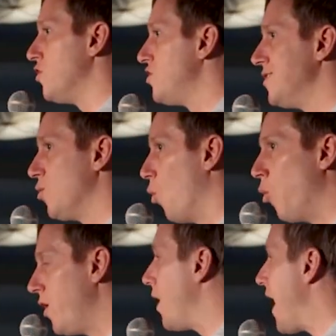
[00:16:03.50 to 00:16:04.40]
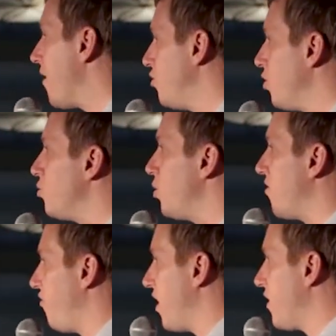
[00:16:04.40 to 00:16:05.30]
versus, well, we don't have to because we
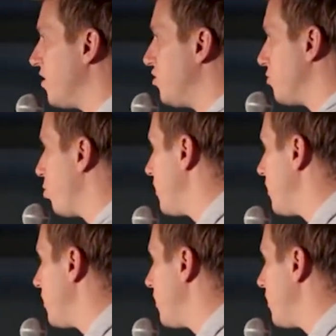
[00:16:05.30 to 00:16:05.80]
have the Fed that can just